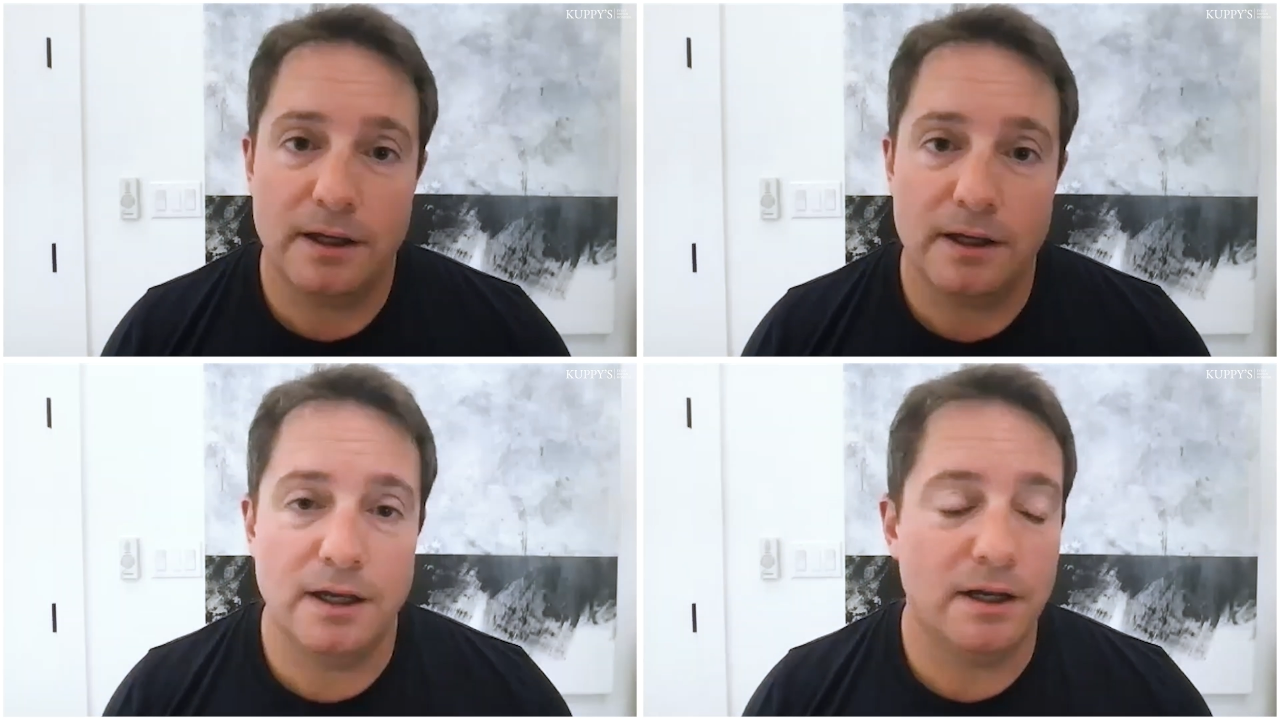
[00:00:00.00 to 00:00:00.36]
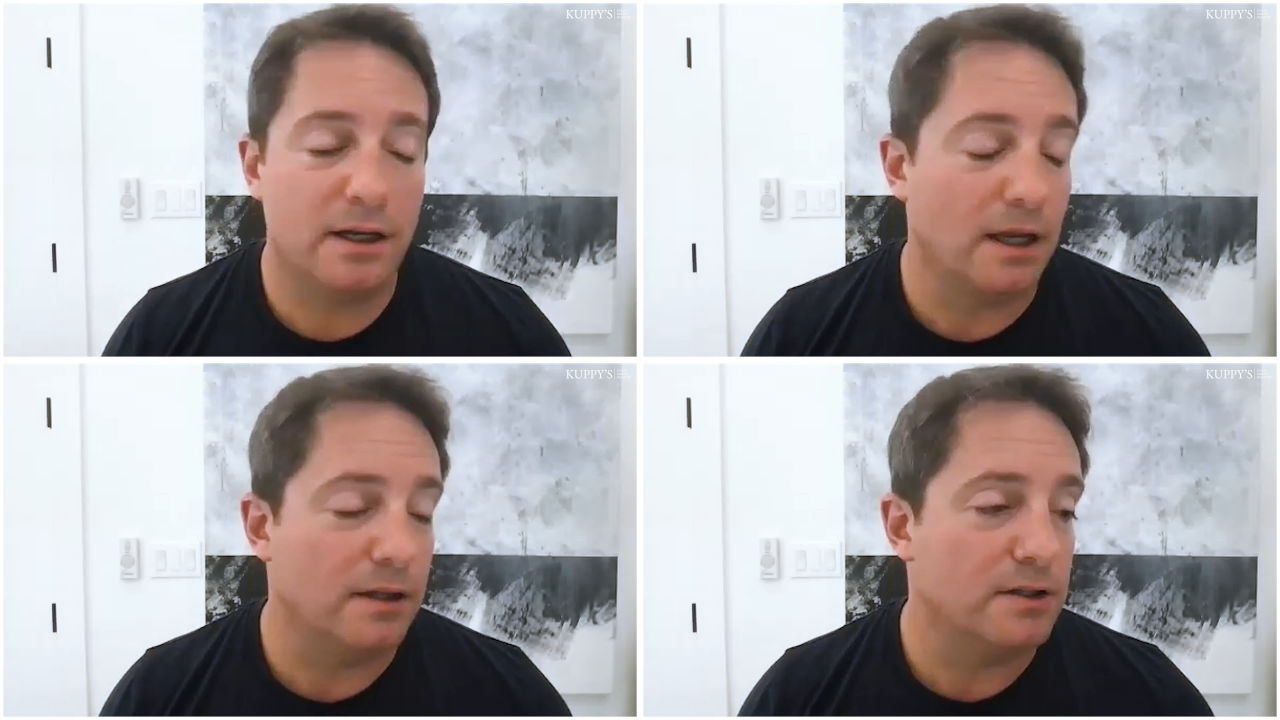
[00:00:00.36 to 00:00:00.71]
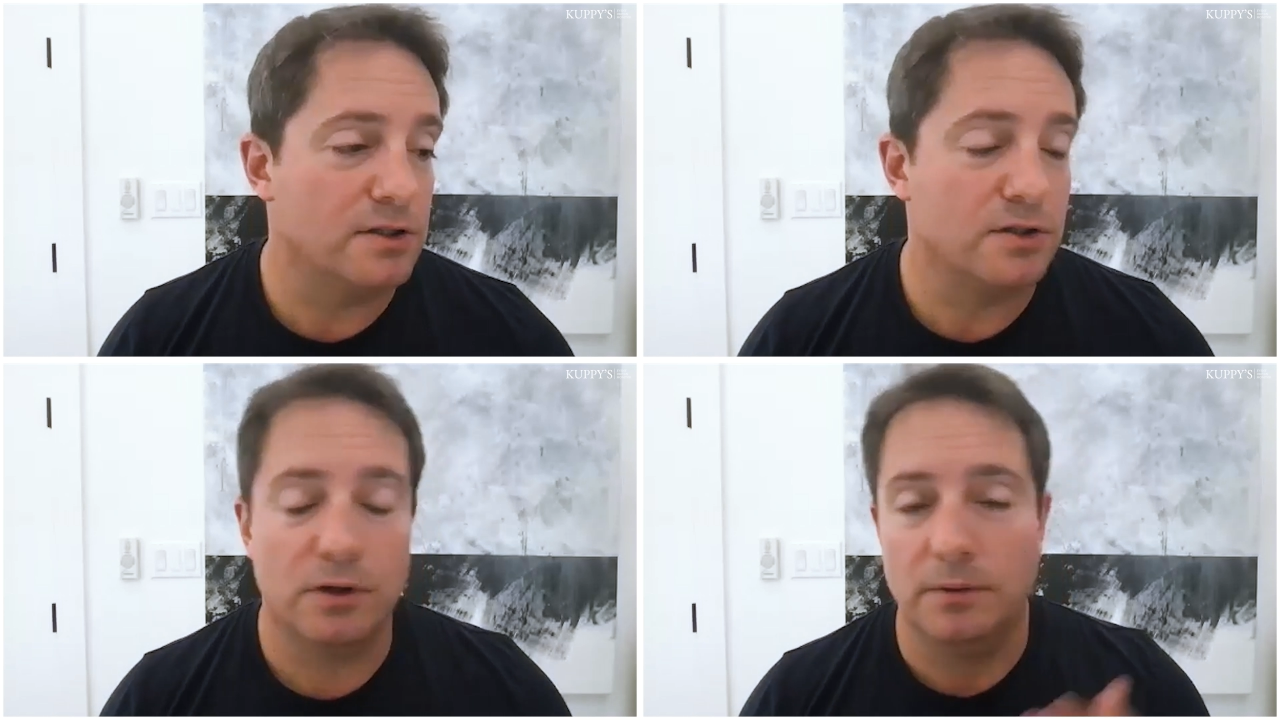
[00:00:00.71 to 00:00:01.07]
again, this
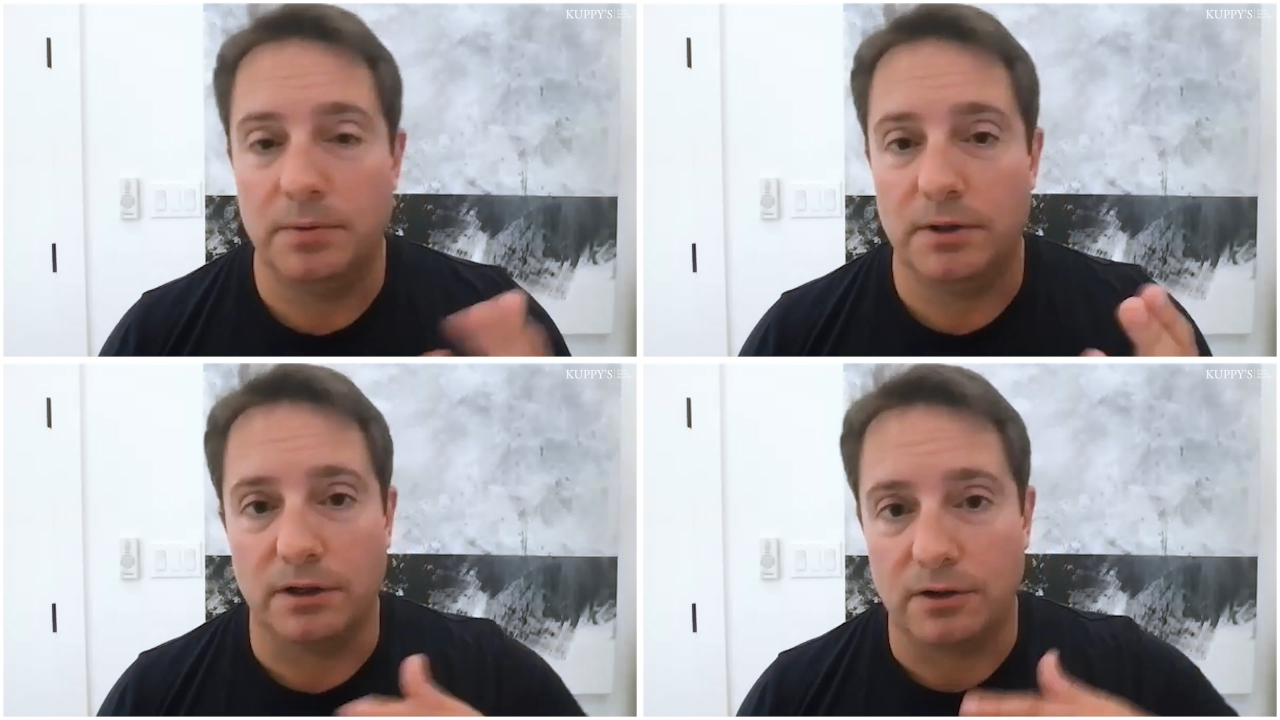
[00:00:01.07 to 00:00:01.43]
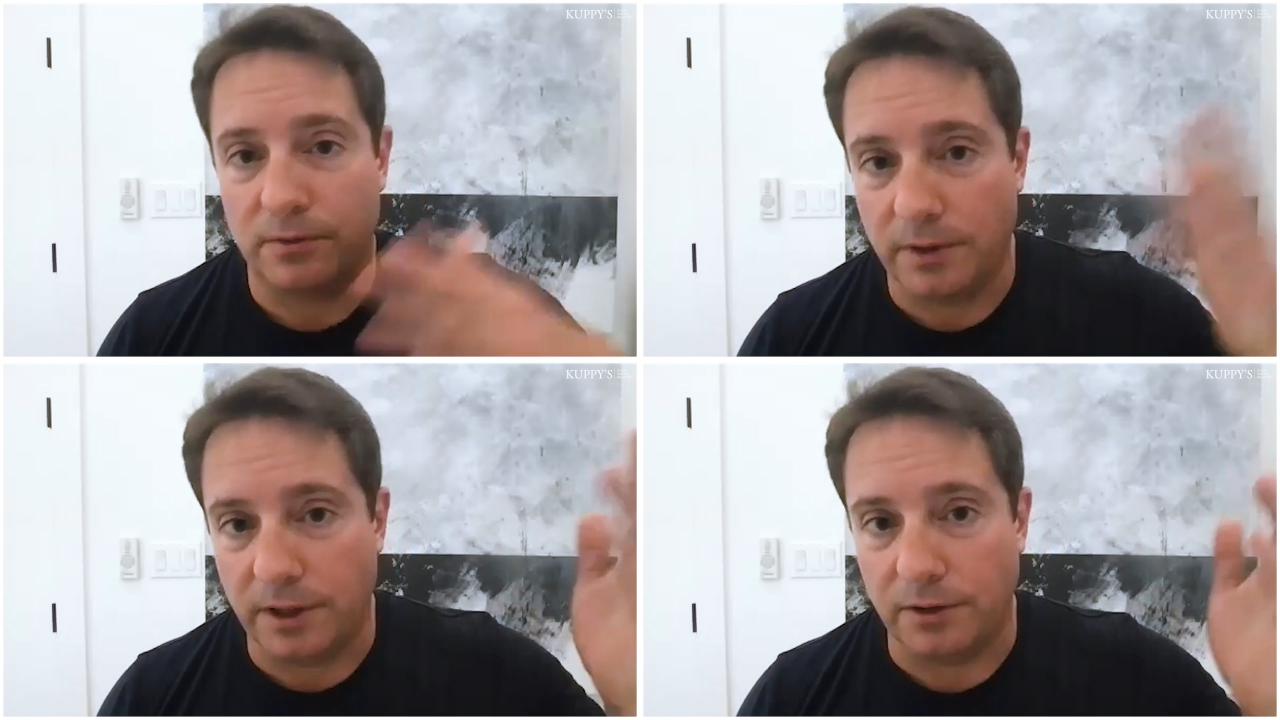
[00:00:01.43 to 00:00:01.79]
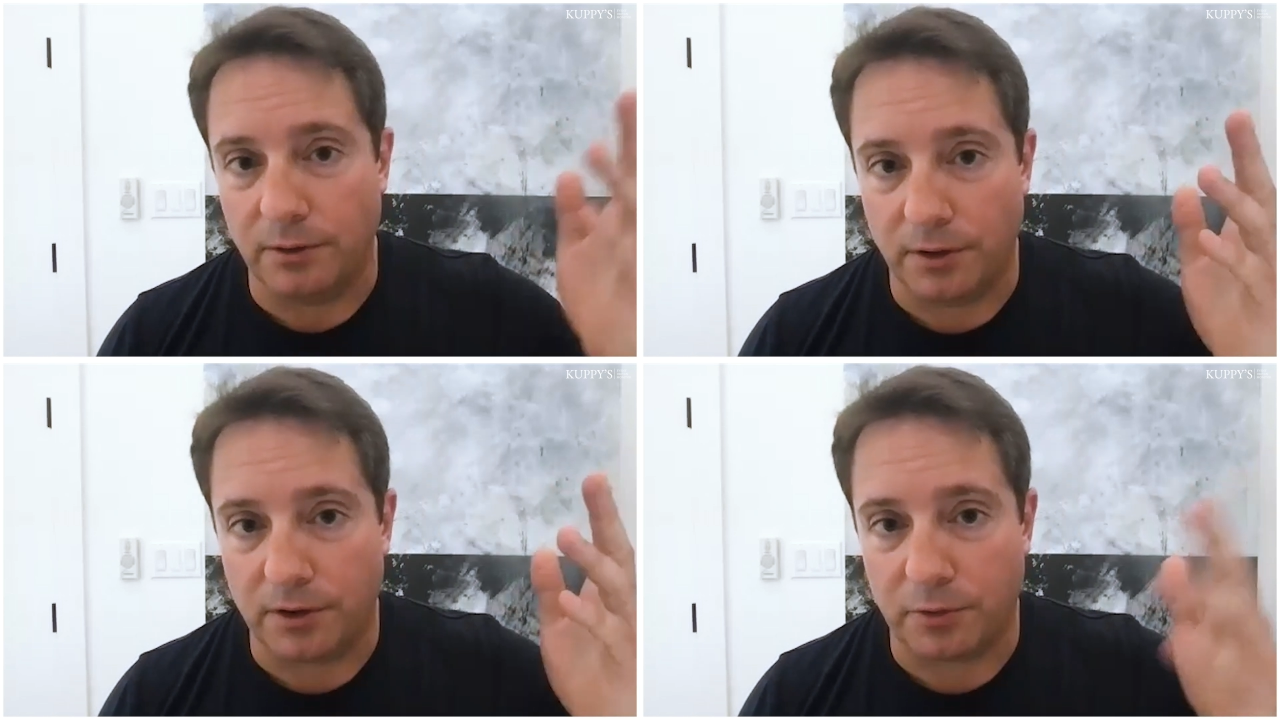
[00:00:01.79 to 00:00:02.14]
has really been
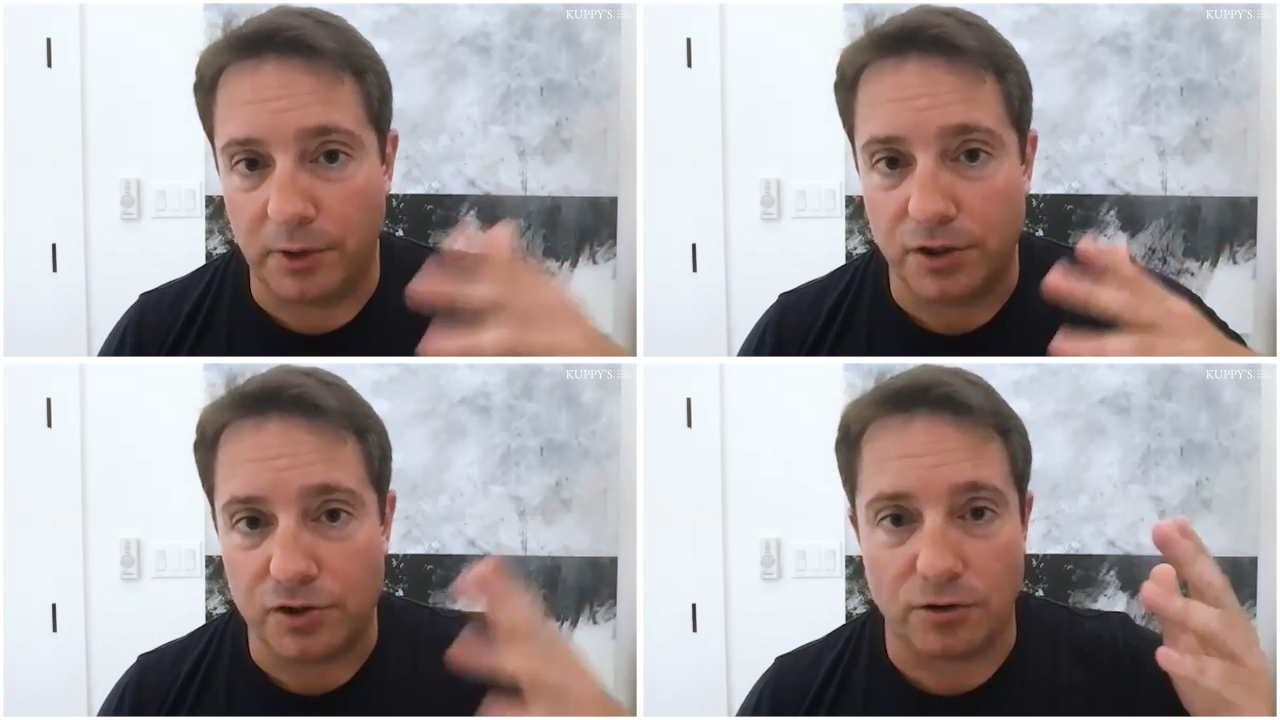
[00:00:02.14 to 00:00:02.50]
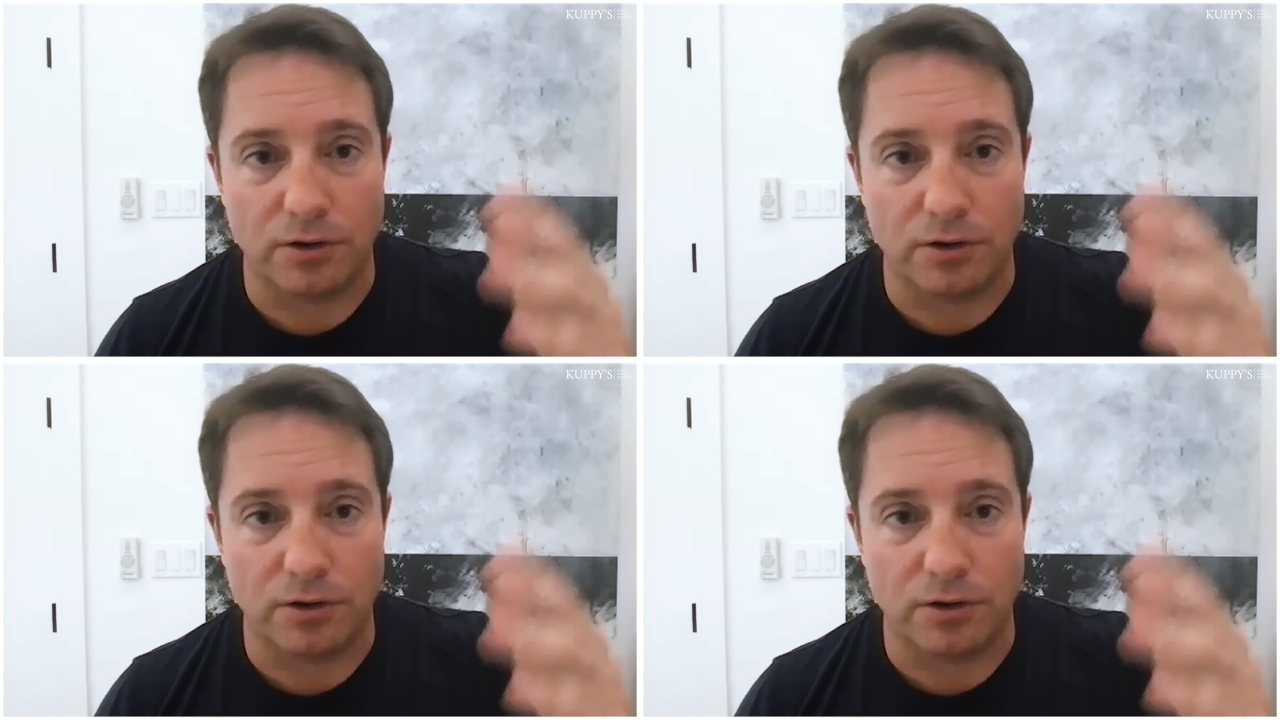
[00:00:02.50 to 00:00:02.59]
a creature